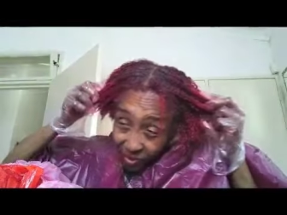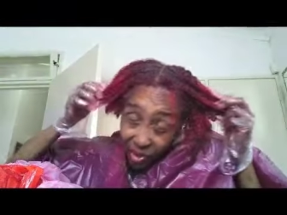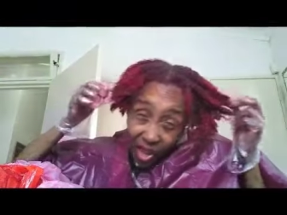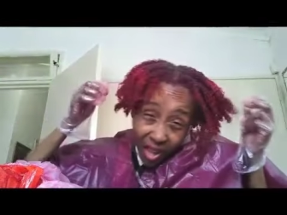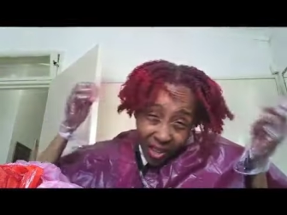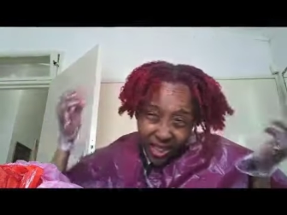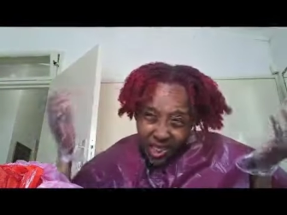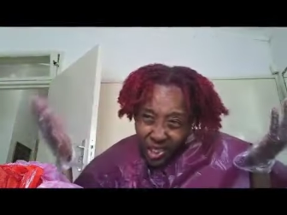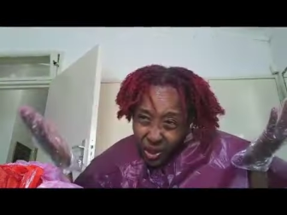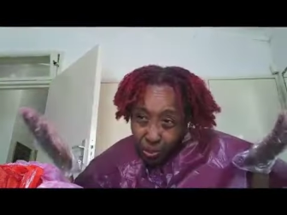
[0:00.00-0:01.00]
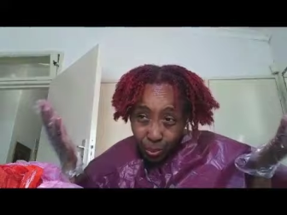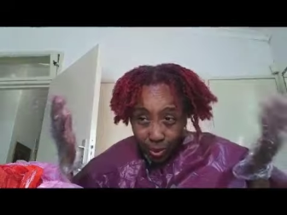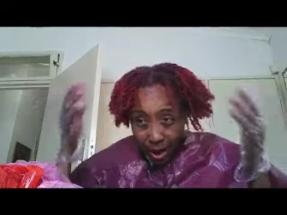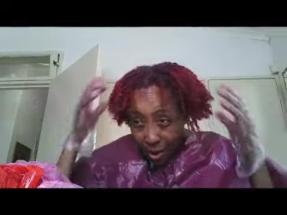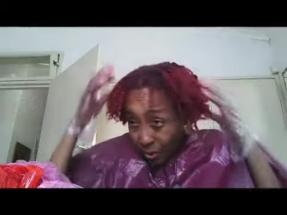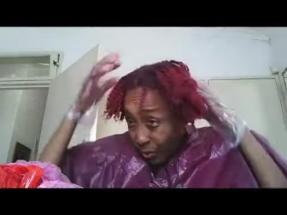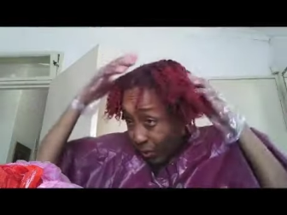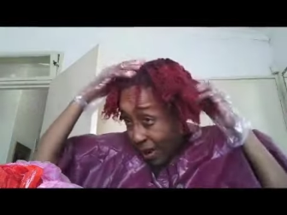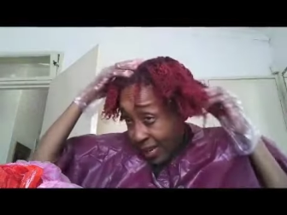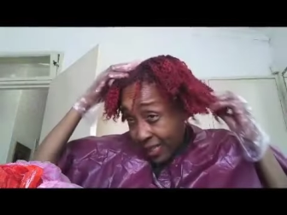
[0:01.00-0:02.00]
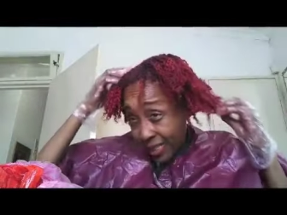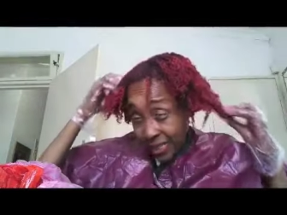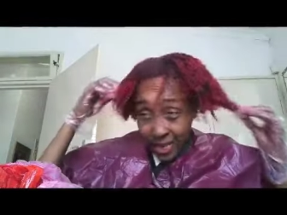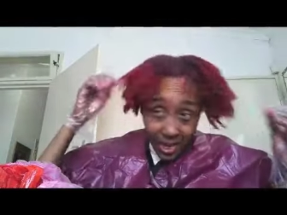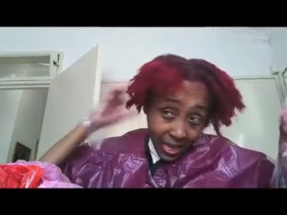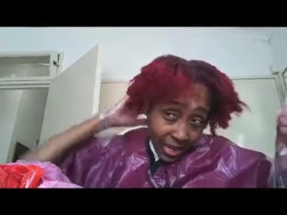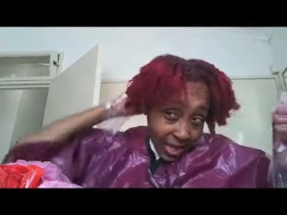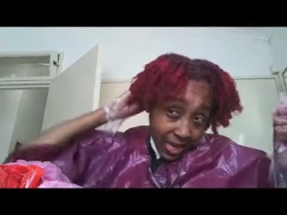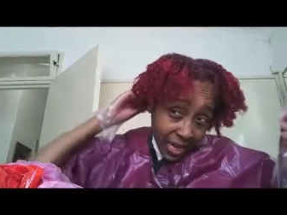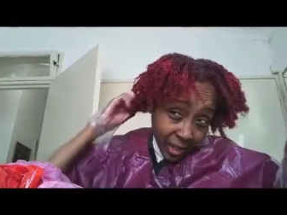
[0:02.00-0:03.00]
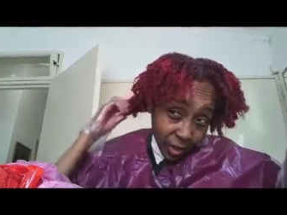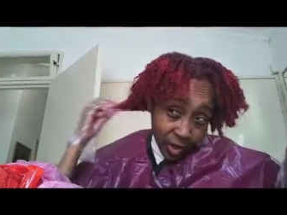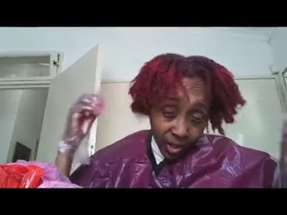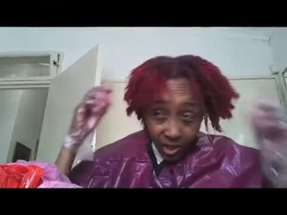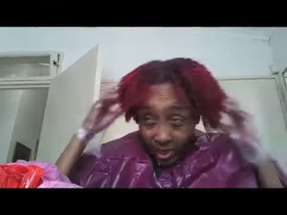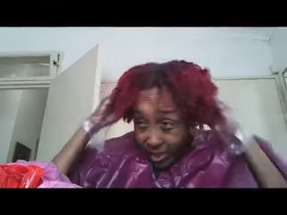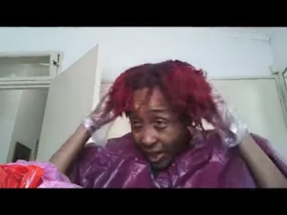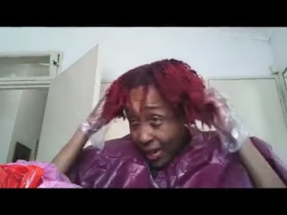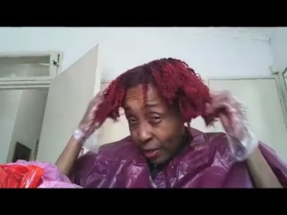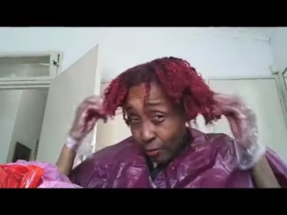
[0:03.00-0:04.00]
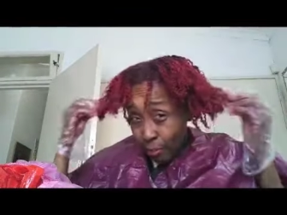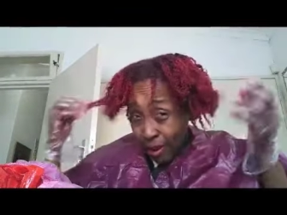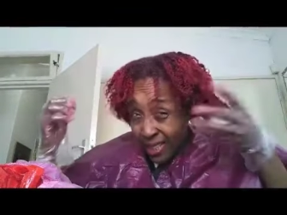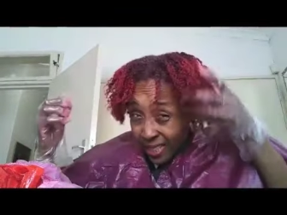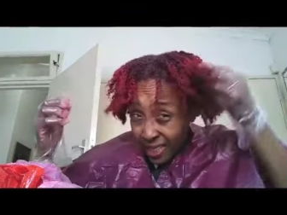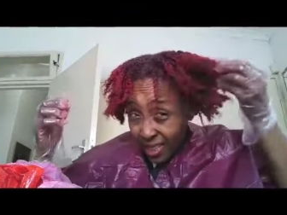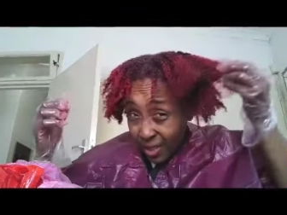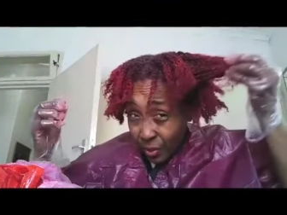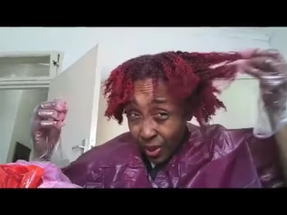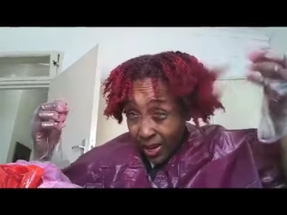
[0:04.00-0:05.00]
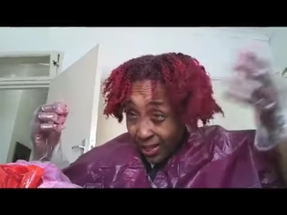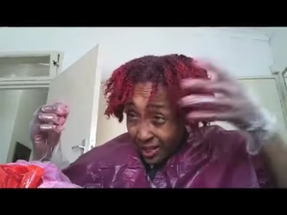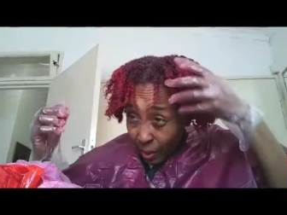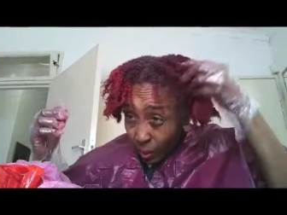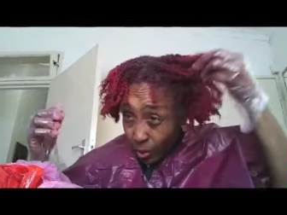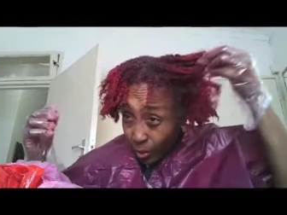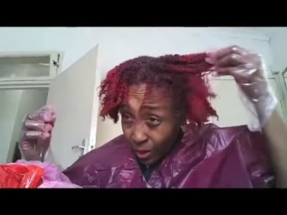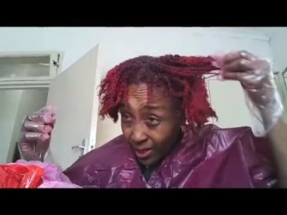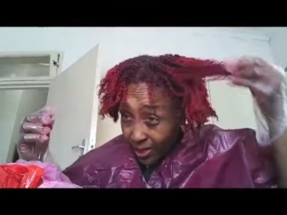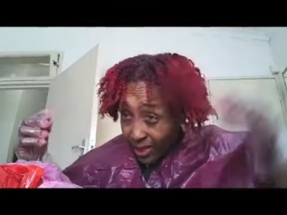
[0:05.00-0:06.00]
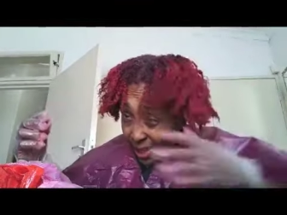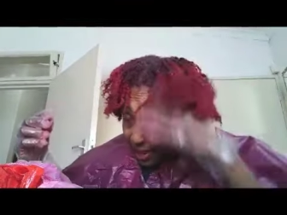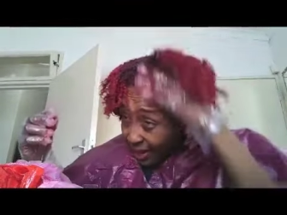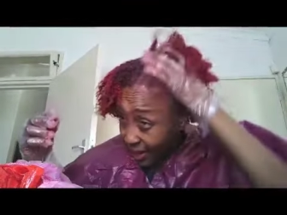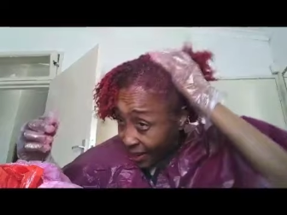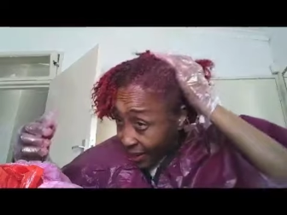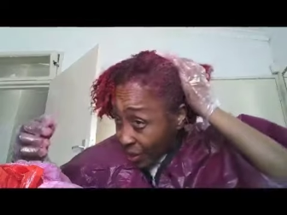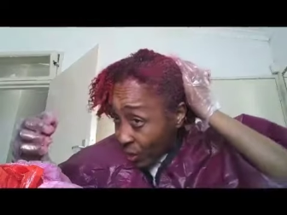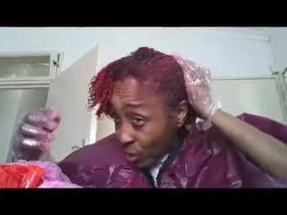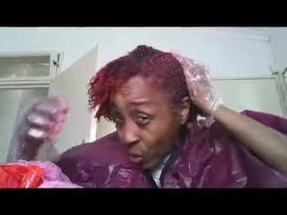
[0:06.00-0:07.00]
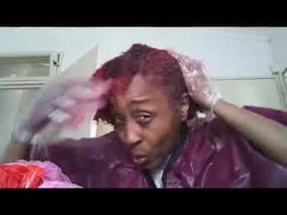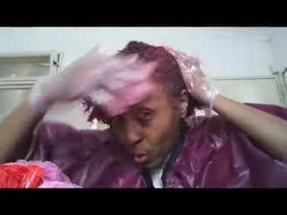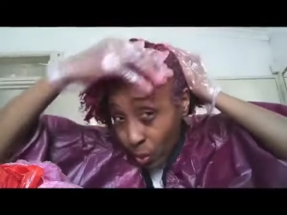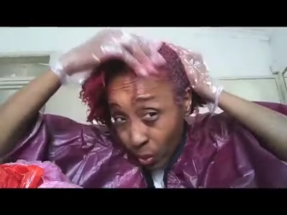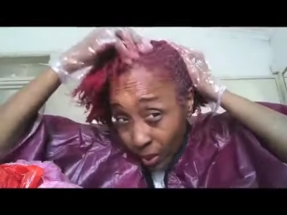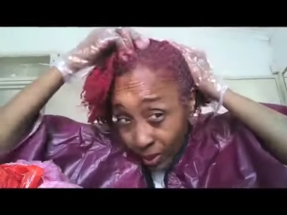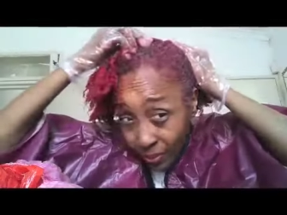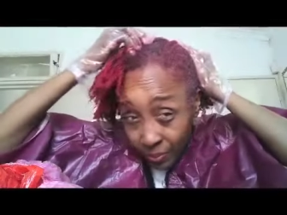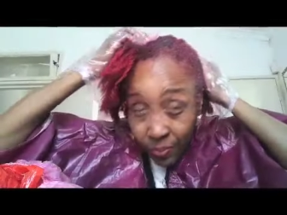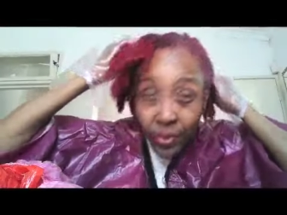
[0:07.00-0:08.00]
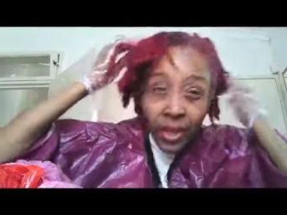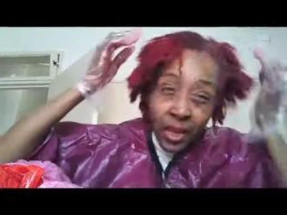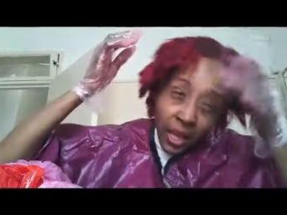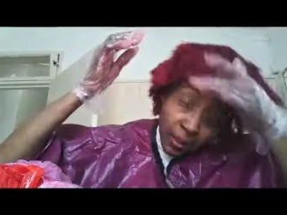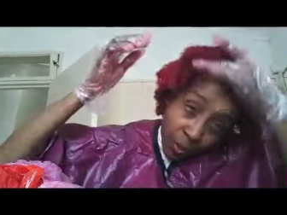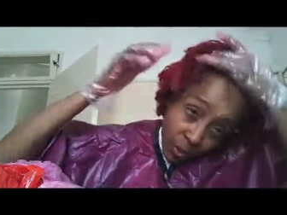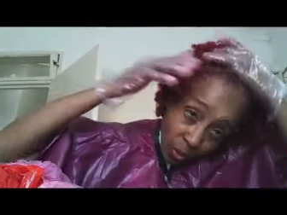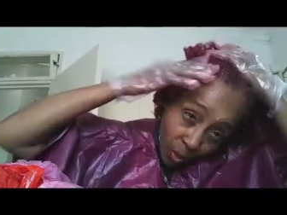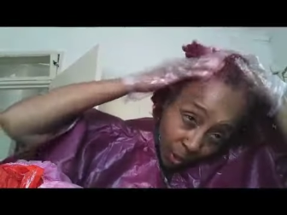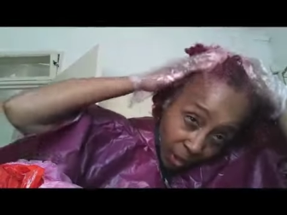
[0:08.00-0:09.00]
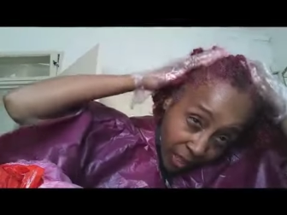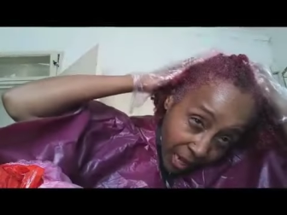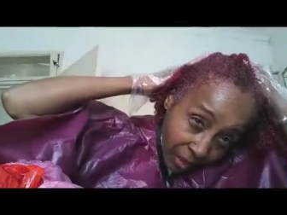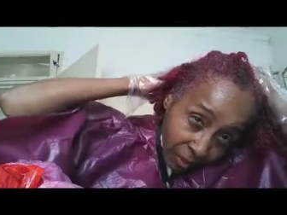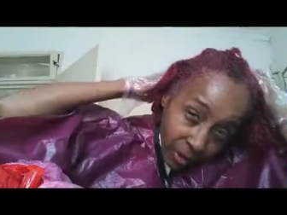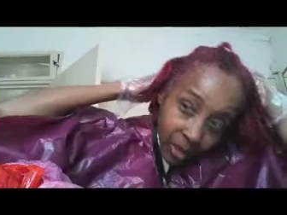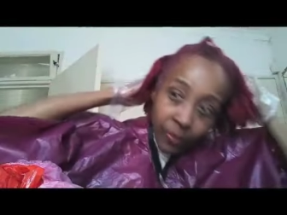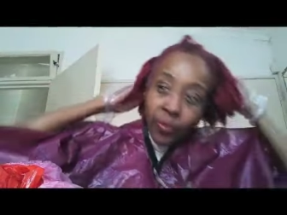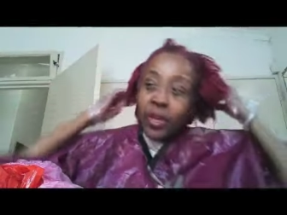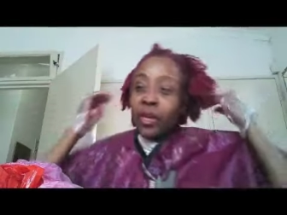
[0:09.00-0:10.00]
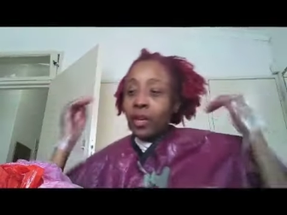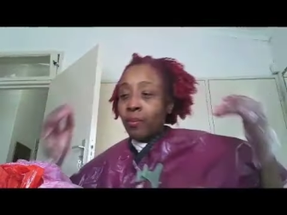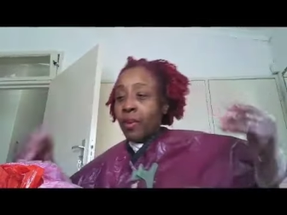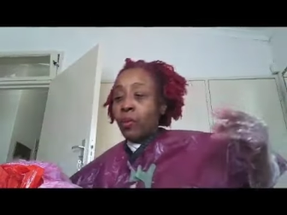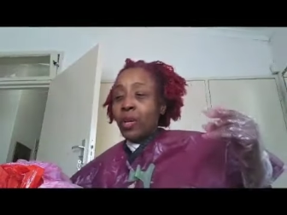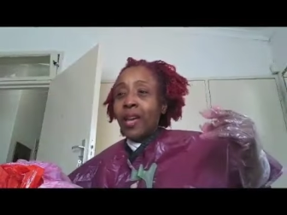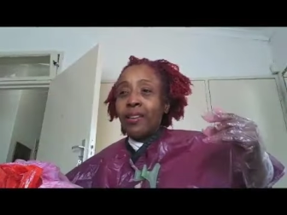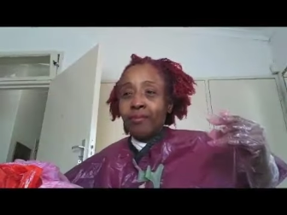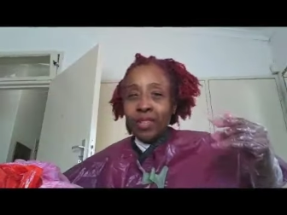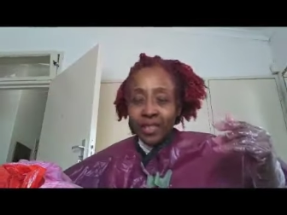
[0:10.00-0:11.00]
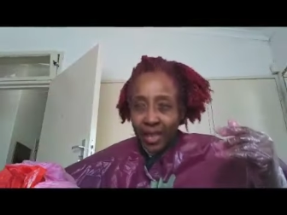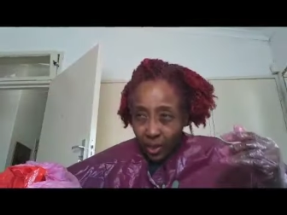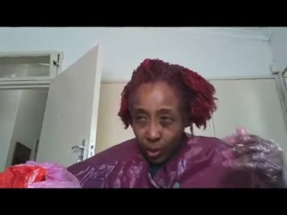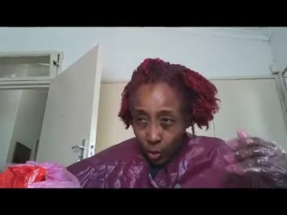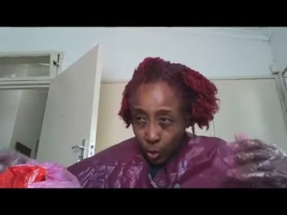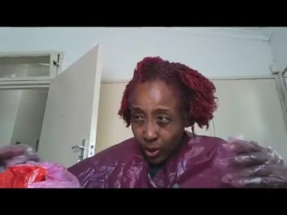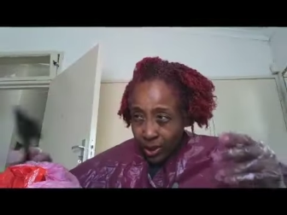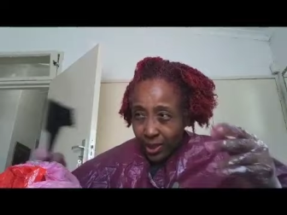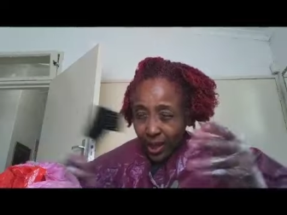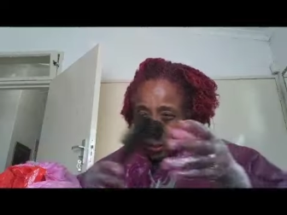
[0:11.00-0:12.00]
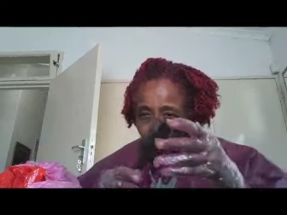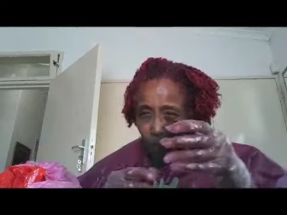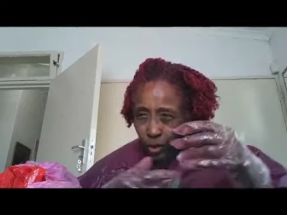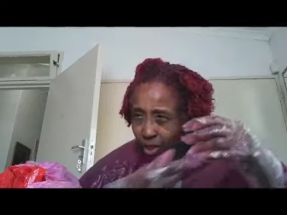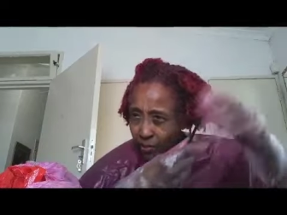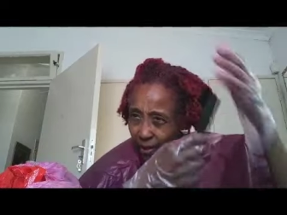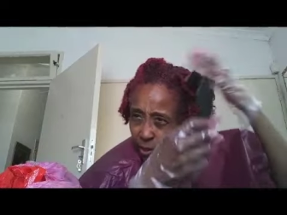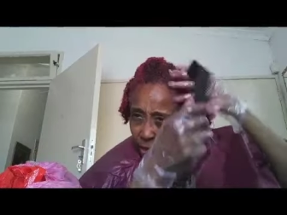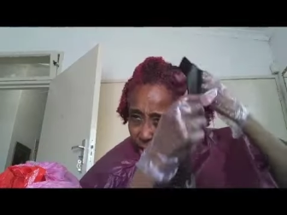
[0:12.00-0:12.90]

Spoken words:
darkish brown, right? And as you can see, it kind of brightens the red that was already there. So I'm going to wash it out. But what I decided to do is I'm going to see if I should